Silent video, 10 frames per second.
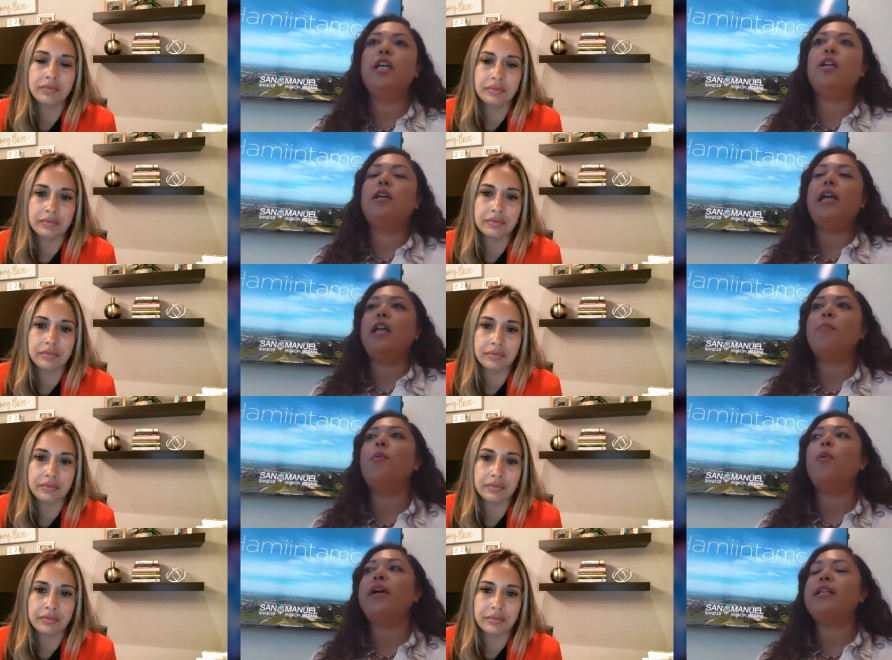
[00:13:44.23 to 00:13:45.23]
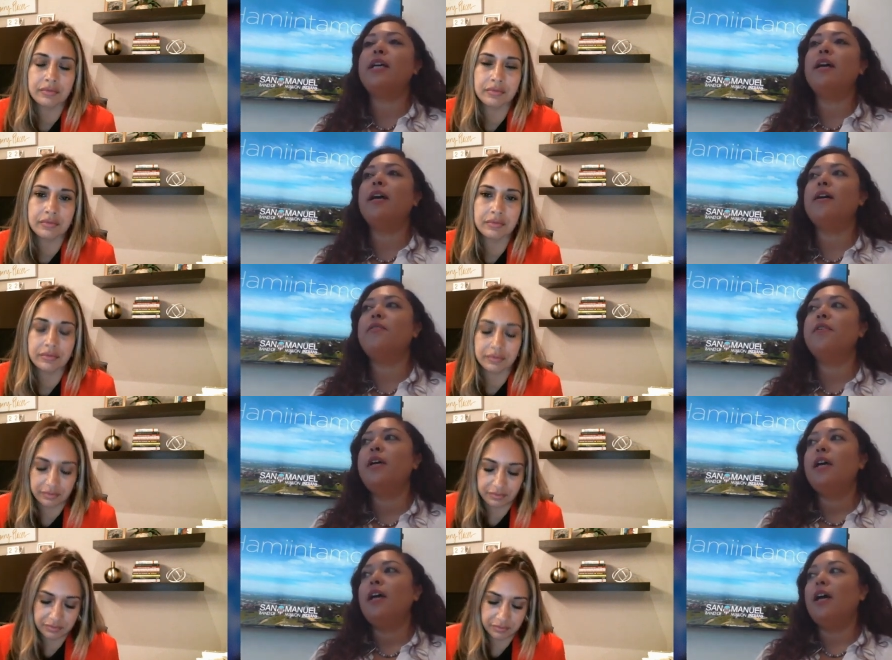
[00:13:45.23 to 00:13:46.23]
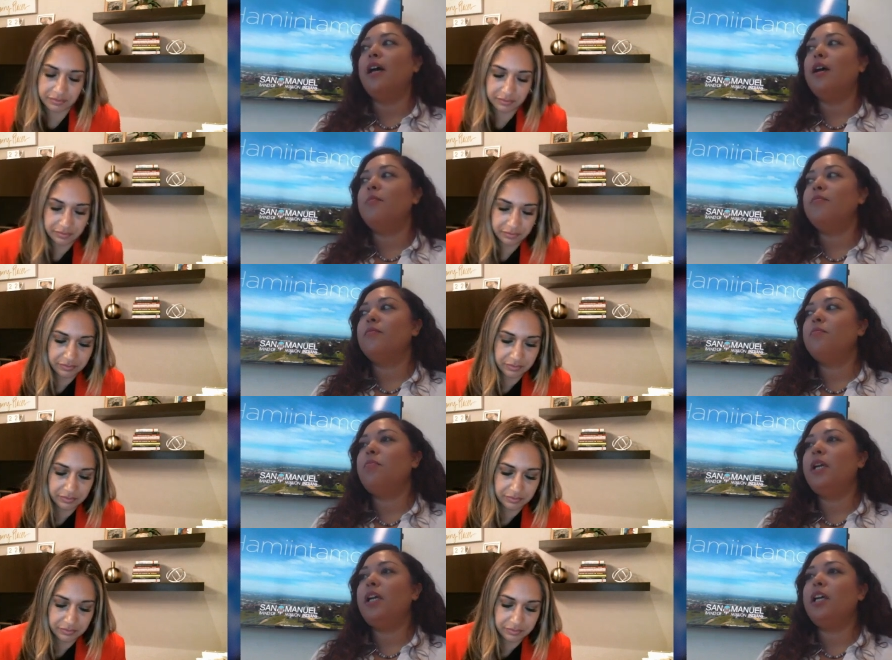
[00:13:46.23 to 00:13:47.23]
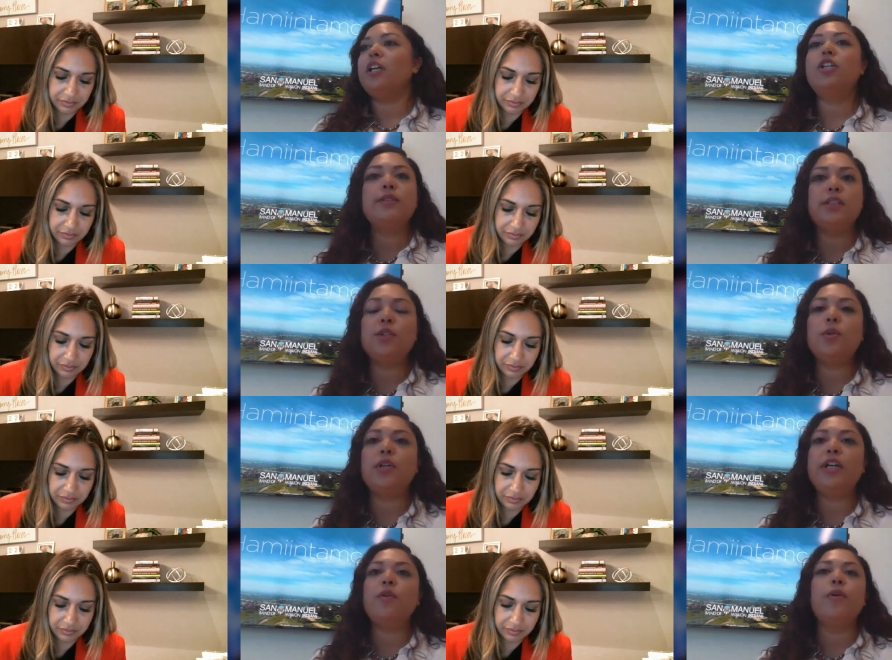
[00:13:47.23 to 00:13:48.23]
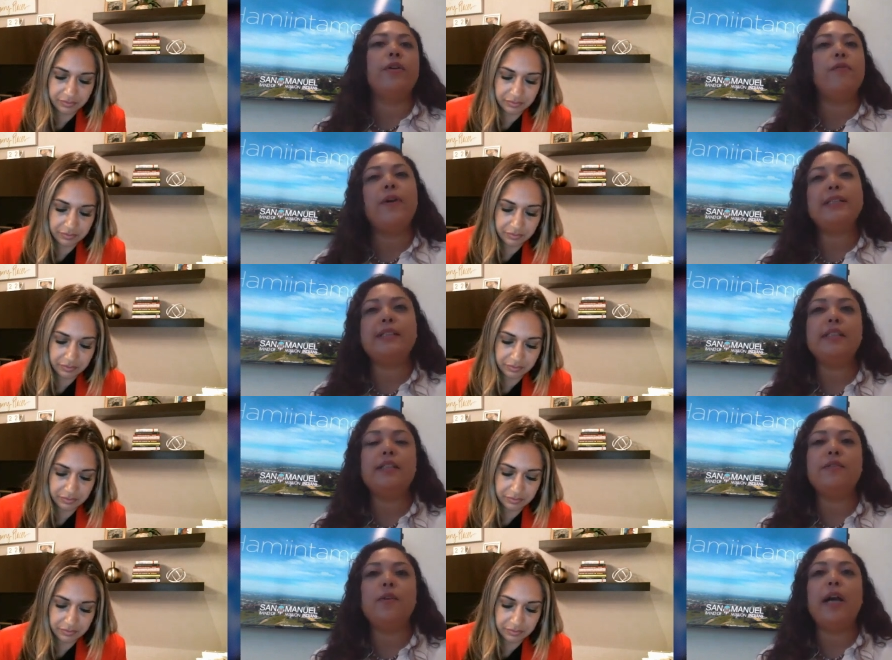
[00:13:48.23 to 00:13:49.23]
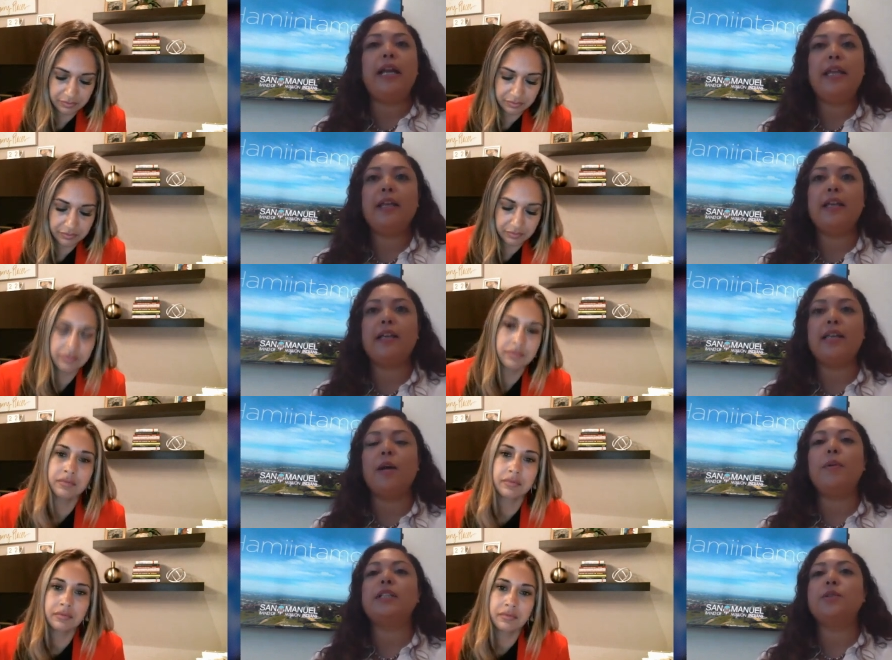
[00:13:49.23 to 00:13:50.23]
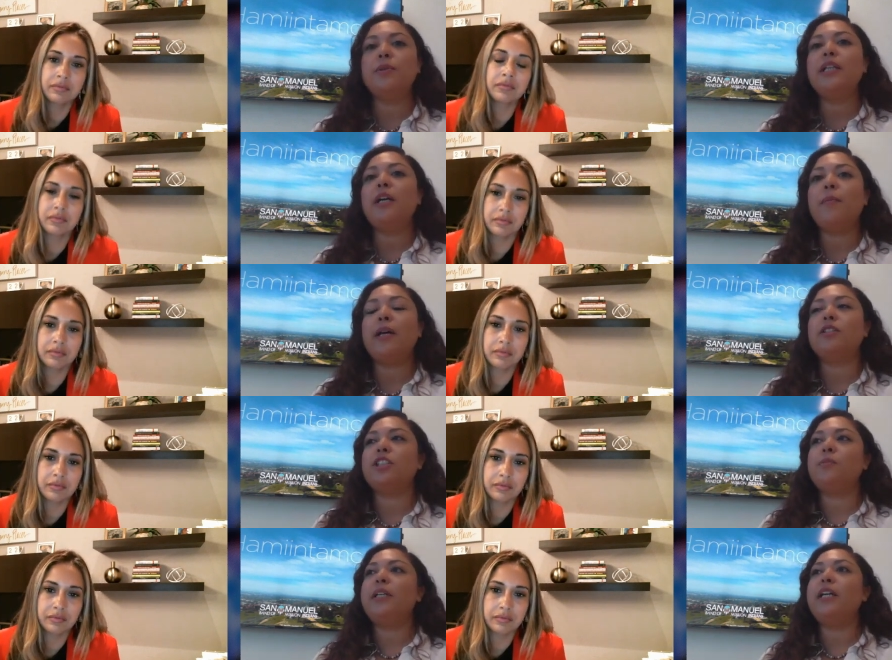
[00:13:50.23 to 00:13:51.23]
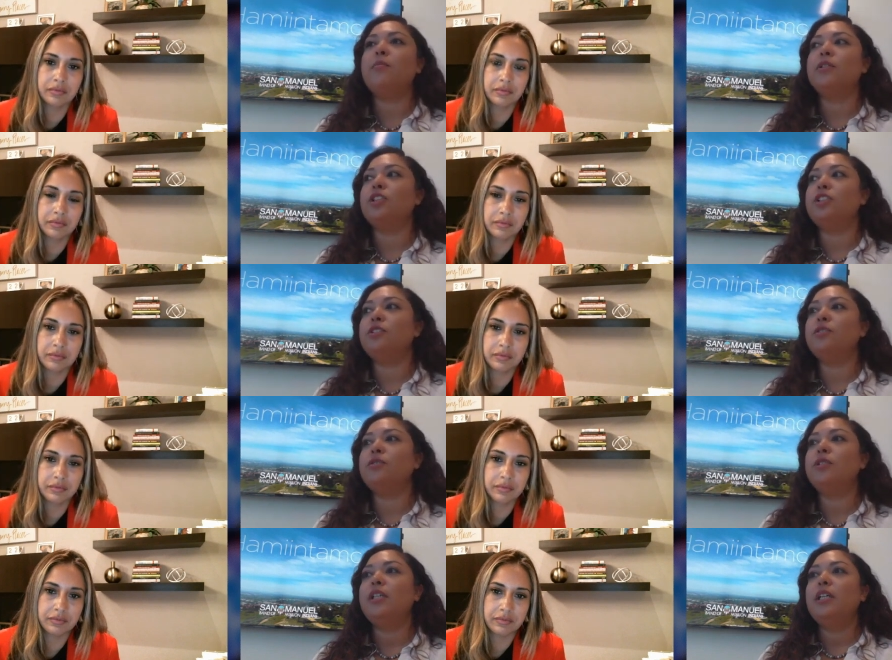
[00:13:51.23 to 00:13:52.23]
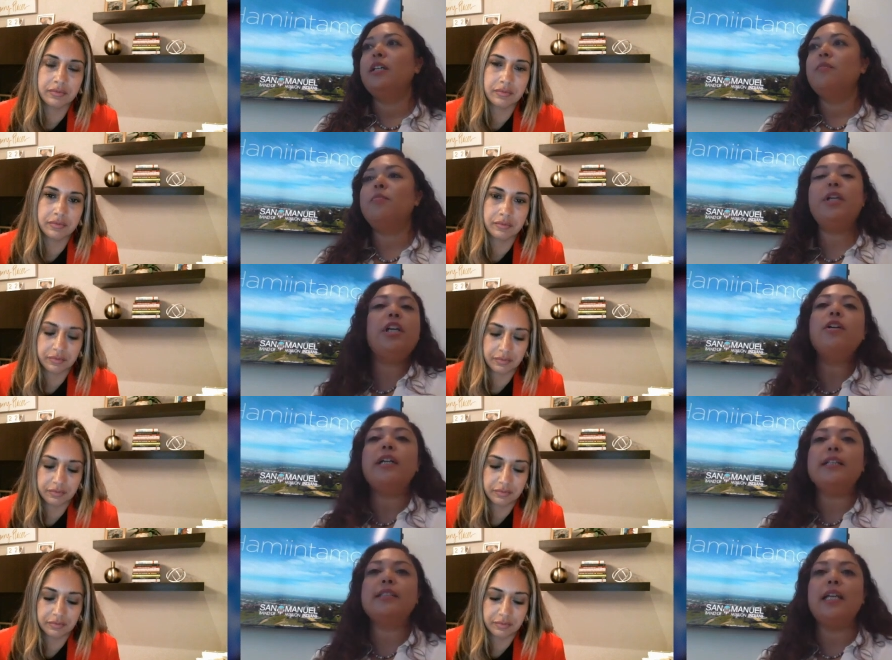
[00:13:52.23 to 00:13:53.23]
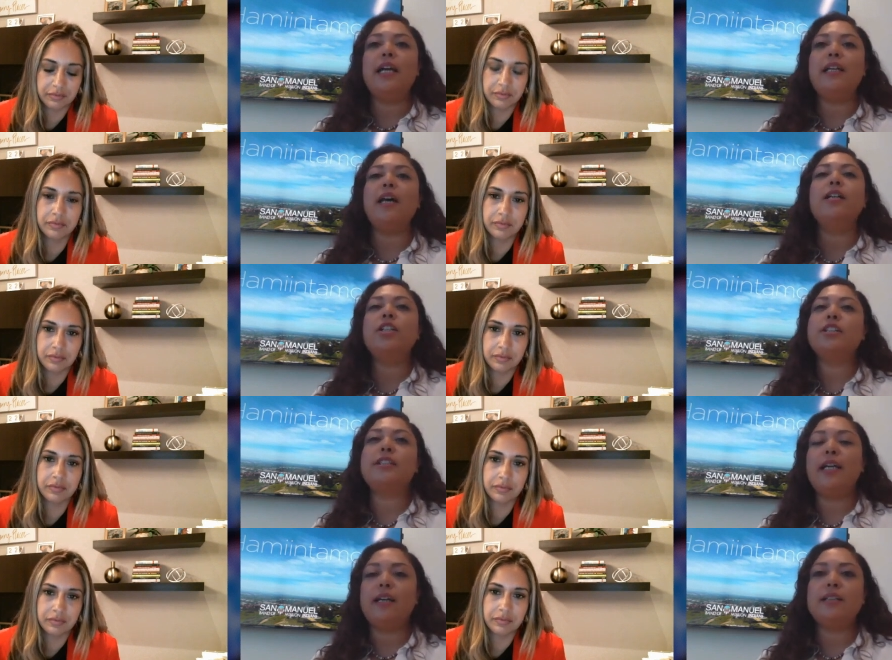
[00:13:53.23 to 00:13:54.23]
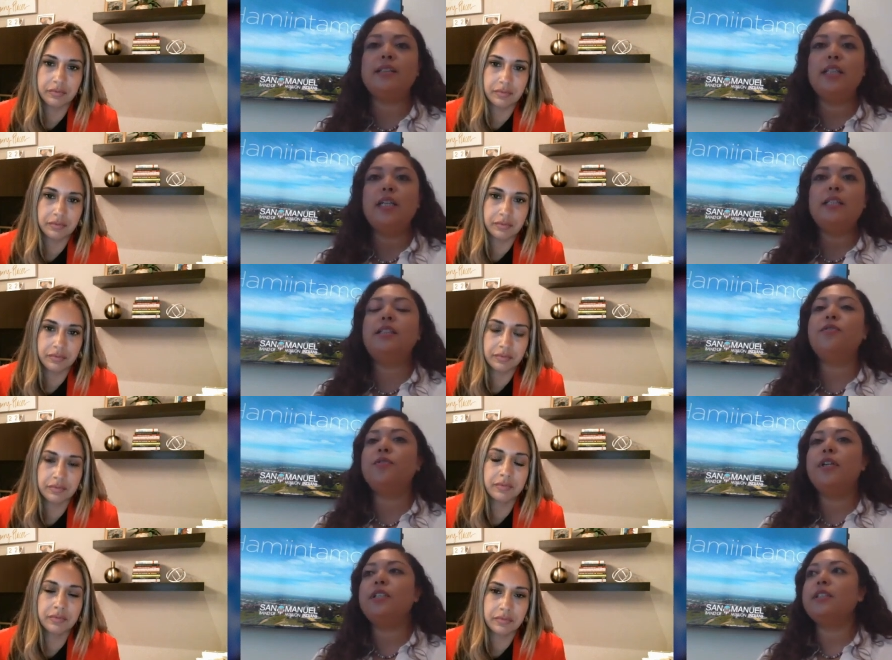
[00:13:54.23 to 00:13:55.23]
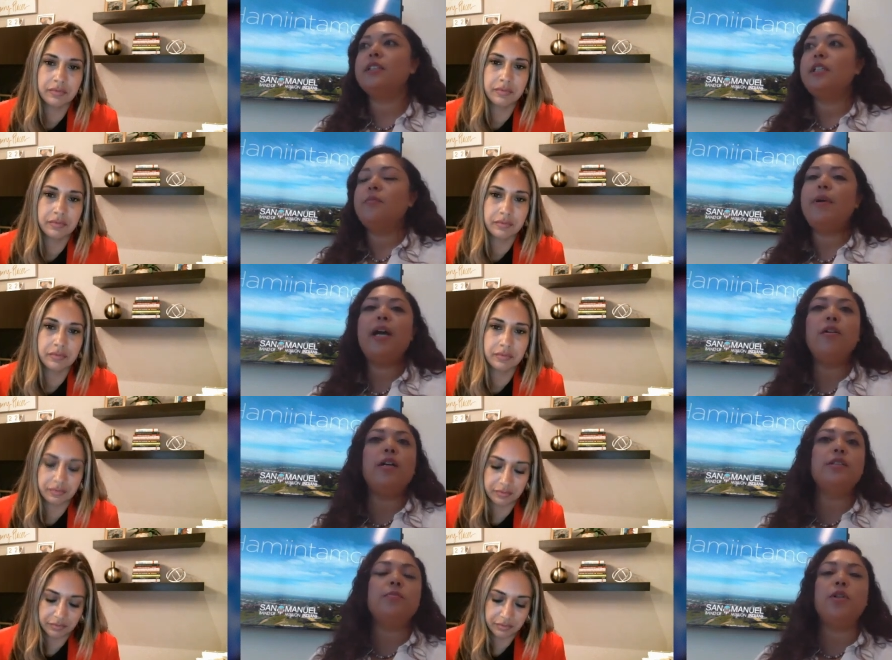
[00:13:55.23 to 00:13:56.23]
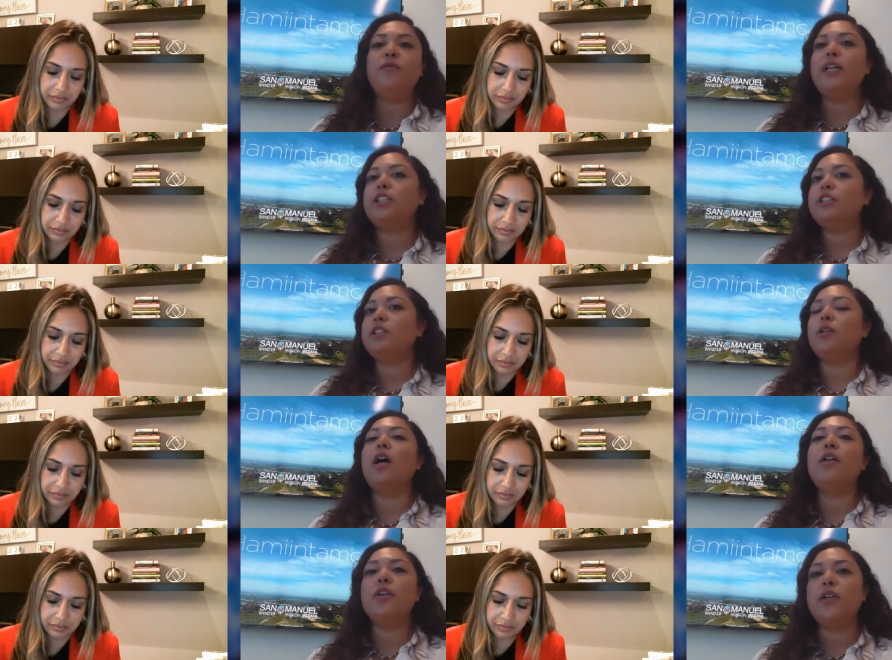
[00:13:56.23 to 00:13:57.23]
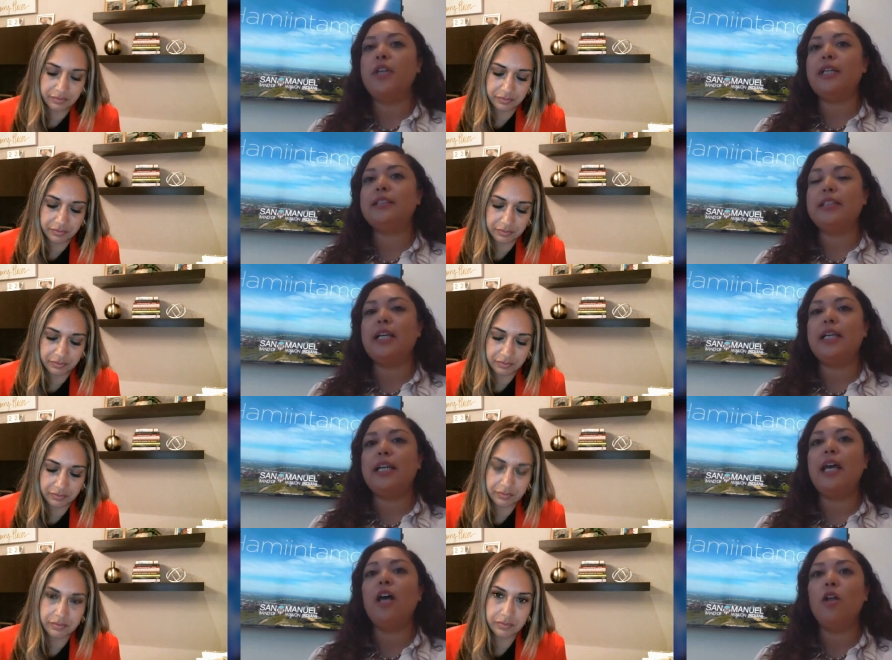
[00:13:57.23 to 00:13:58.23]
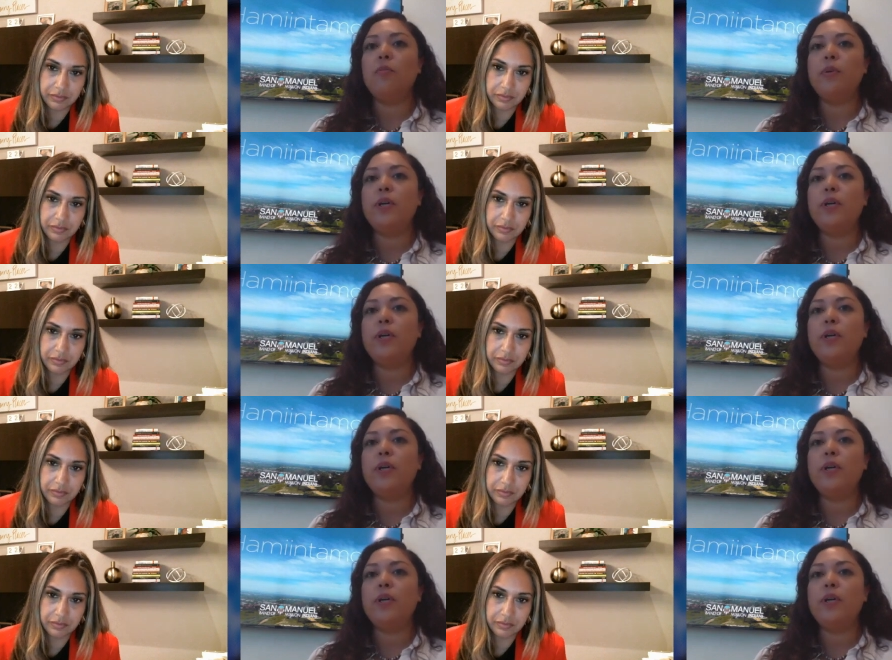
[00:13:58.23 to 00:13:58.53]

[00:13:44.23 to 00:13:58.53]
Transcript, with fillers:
Speaker 1: in a, in a point of um, being accusatory or defensive or anything like that but it's really about just being able to be curious and understand different backgrounds motivations or other things that can help